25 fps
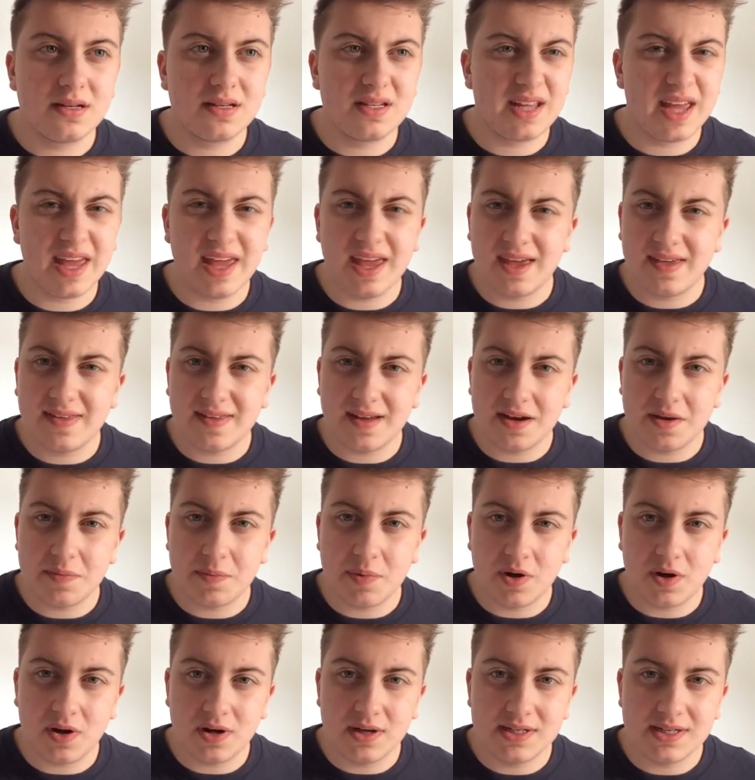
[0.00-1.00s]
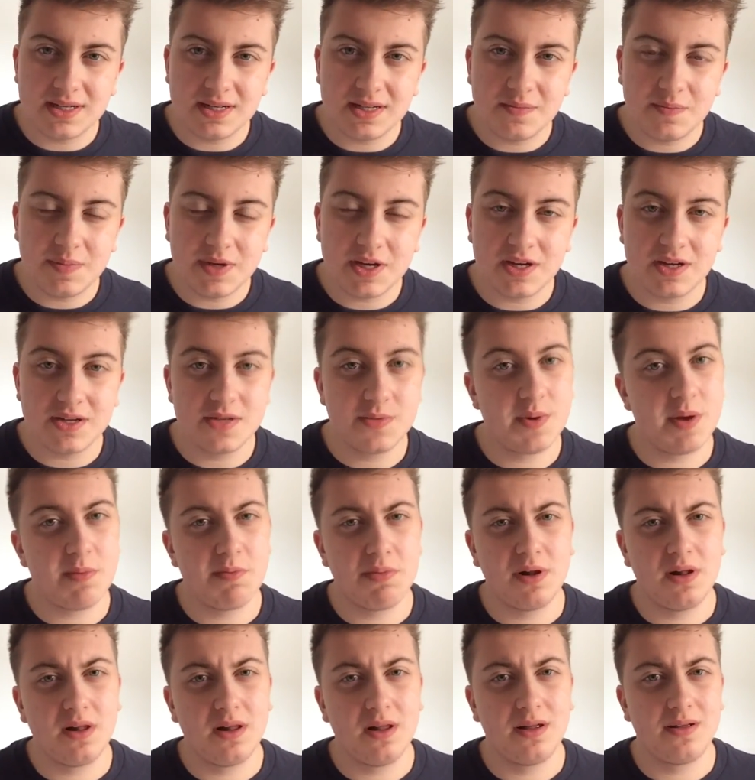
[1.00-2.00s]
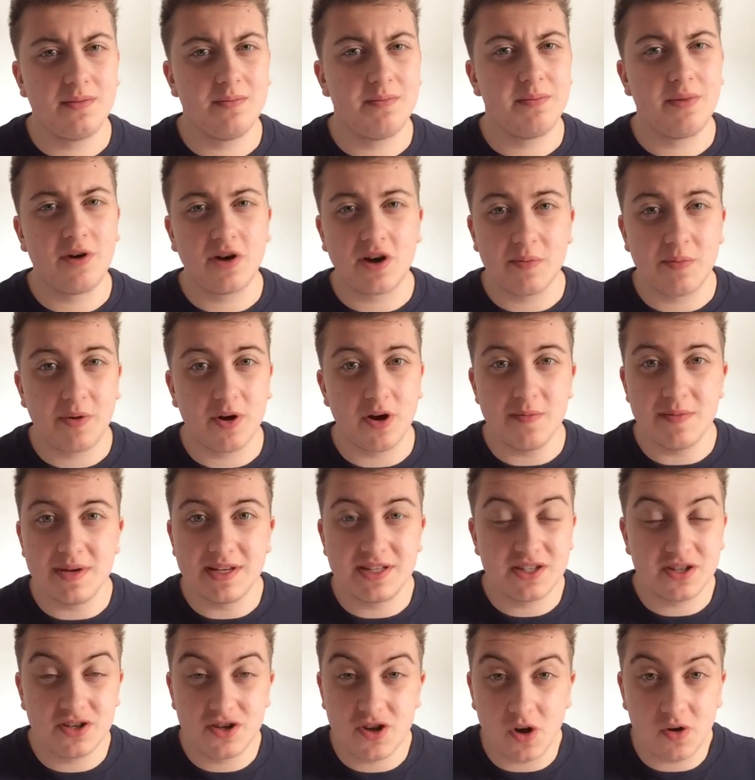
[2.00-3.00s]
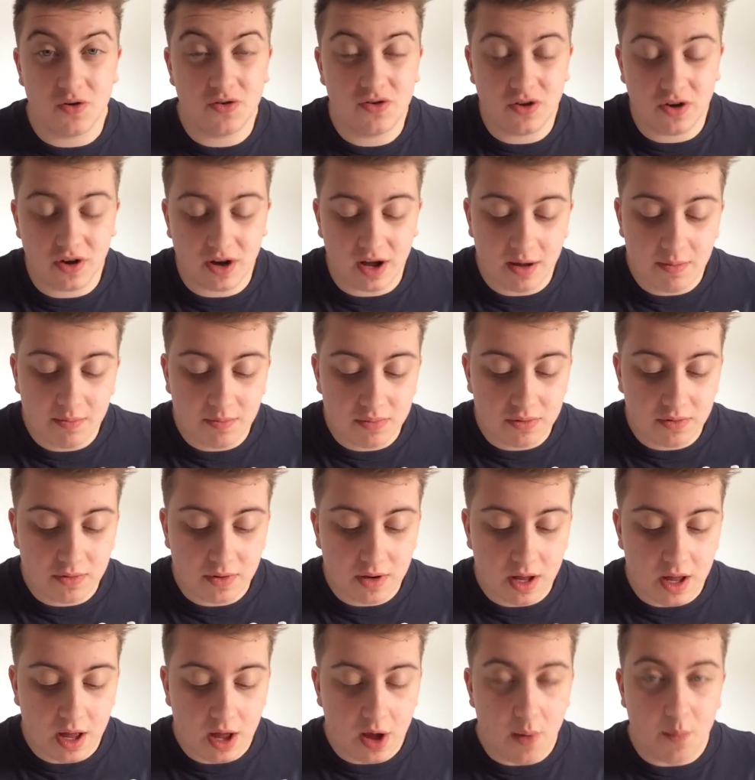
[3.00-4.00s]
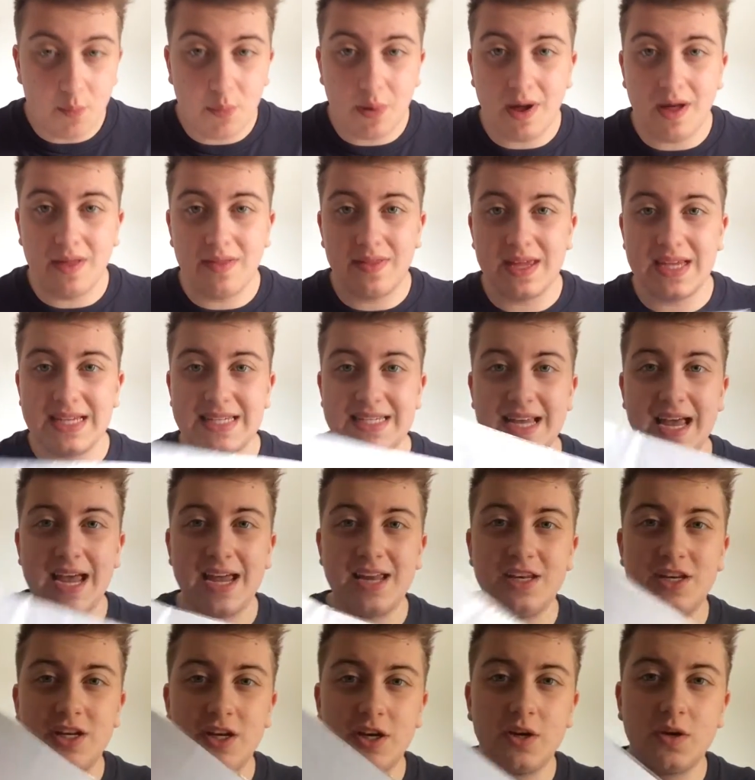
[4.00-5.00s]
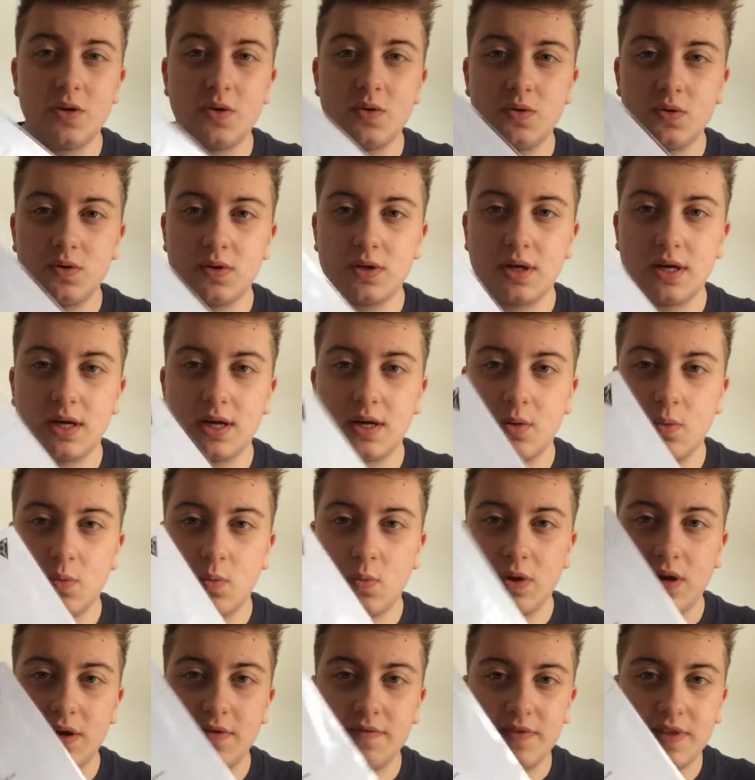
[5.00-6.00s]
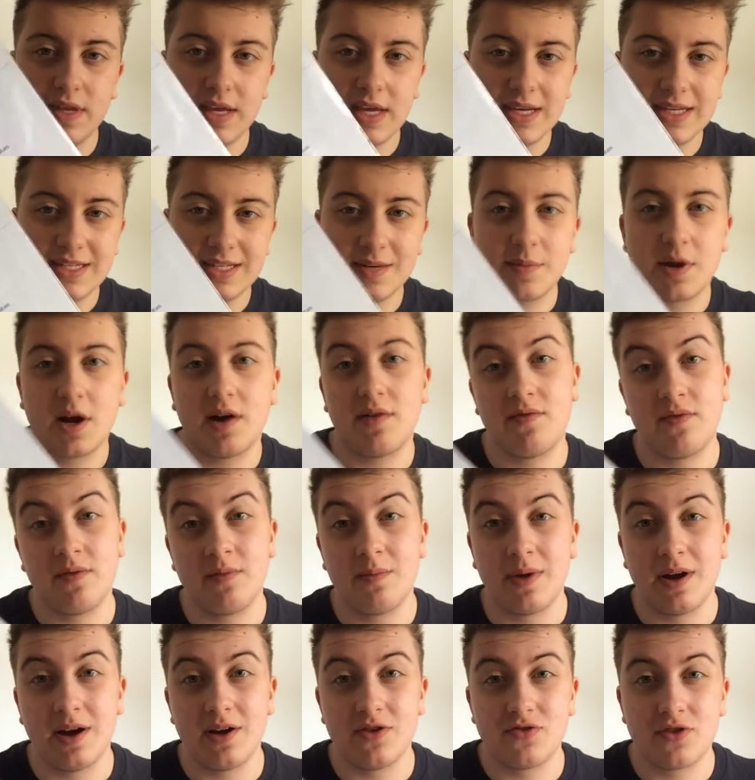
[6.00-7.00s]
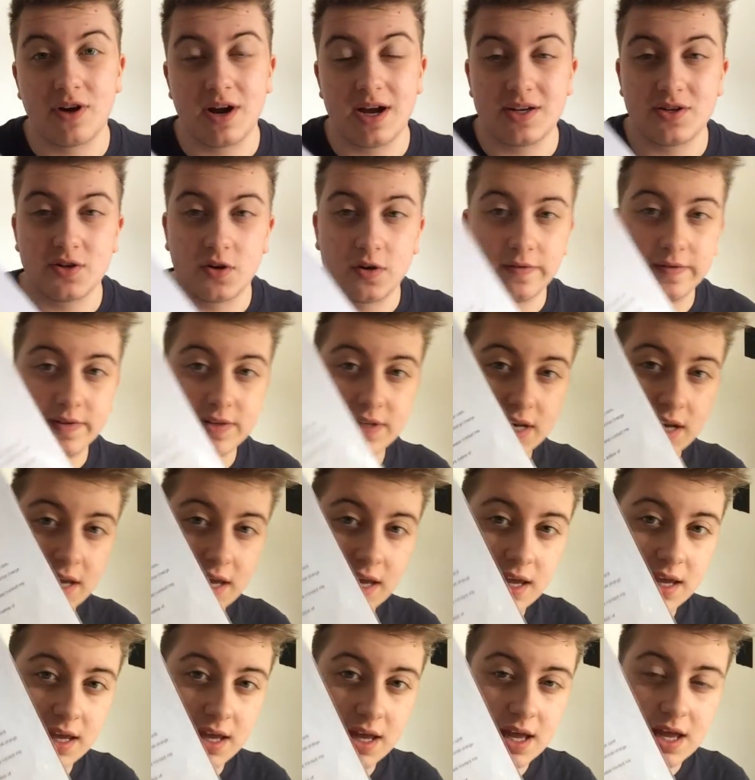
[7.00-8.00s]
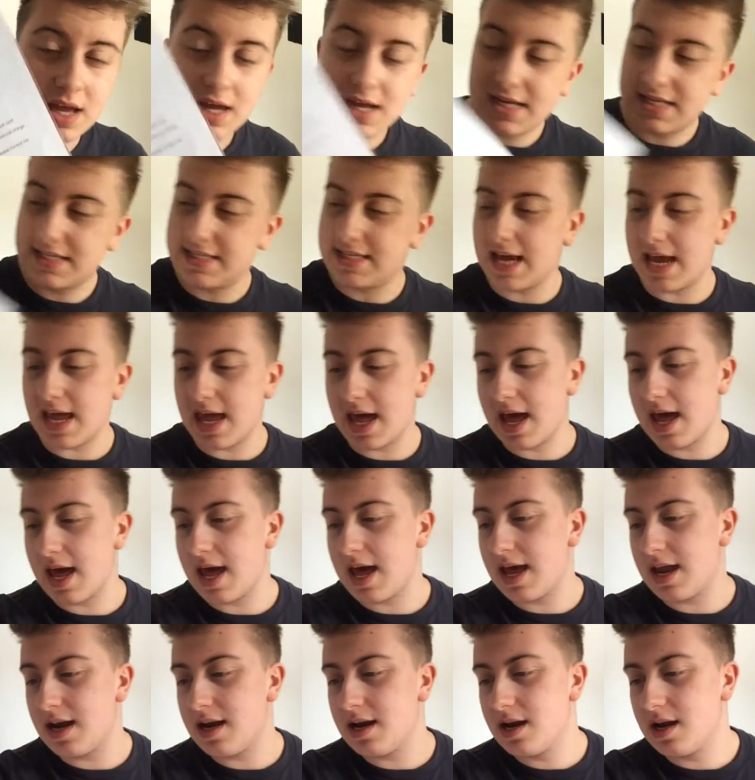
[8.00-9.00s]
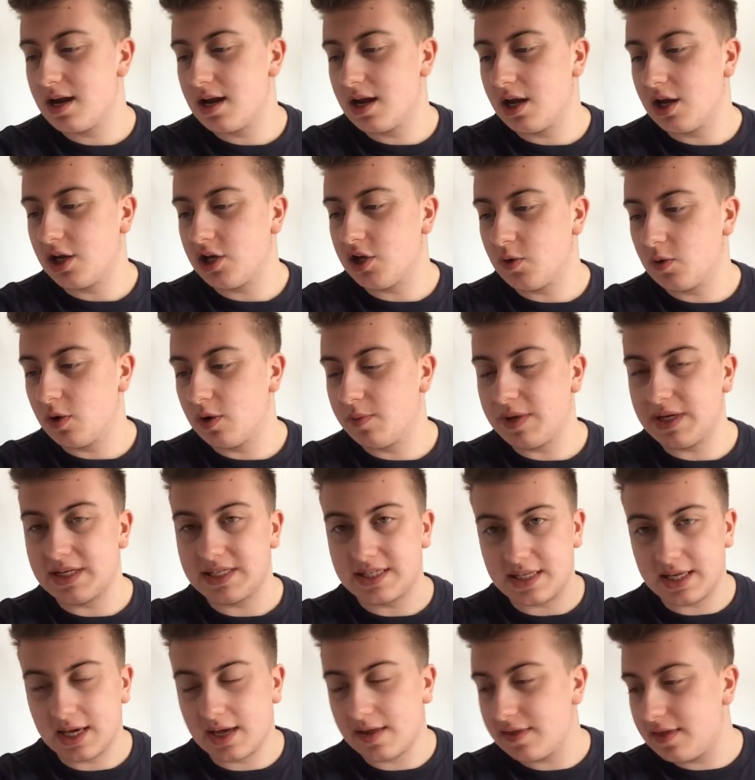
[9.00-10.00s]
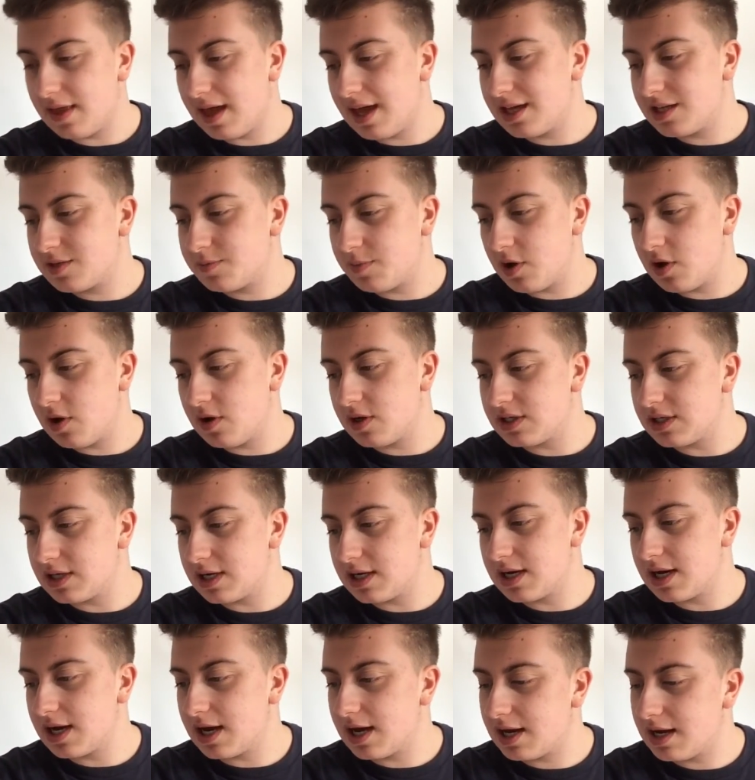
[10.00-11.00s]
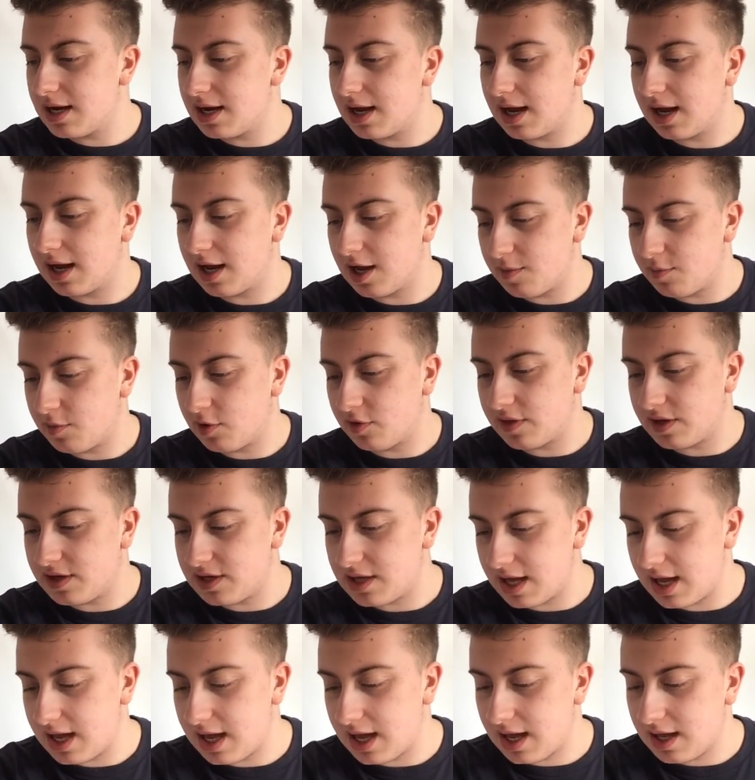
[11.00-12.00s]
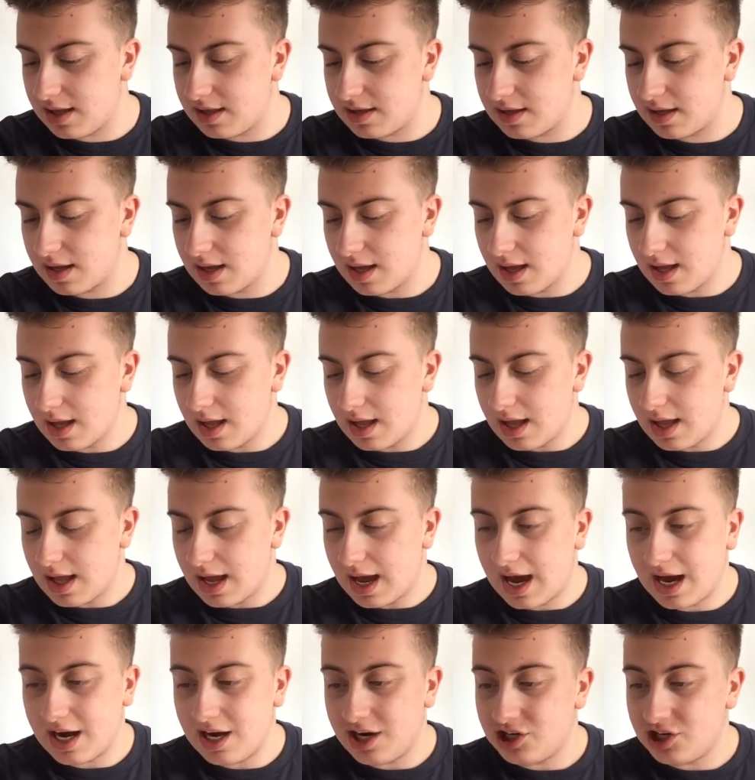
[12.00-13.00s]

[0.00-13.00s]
take that deposit because people book appointments and don't turn up. But they send you one of these, I'm covering my address obviously, saying you will be seeing this person on the date, and